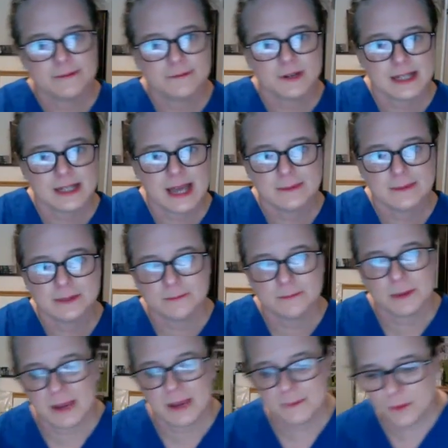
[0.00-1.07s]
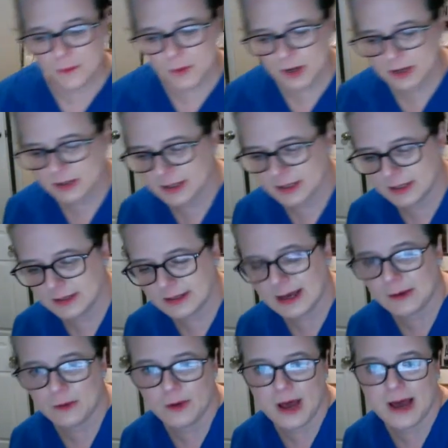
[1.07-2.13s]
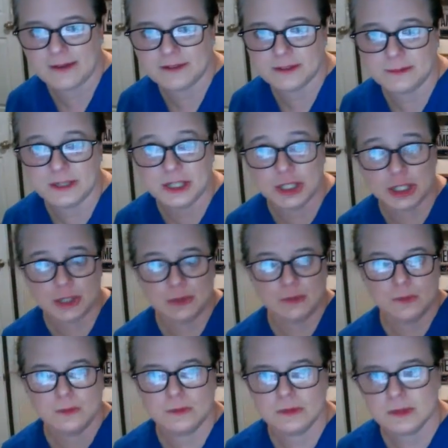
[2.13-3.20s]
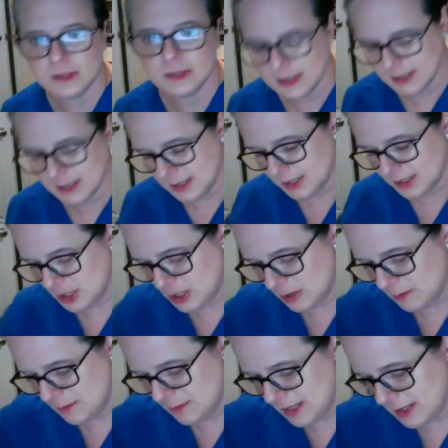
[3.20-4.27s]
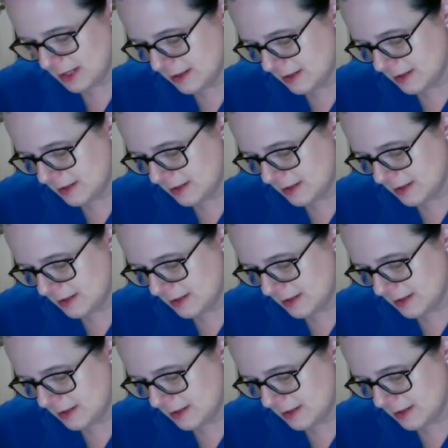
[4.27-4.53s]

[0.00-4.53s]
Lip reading: types of paperwork that will have to be due to me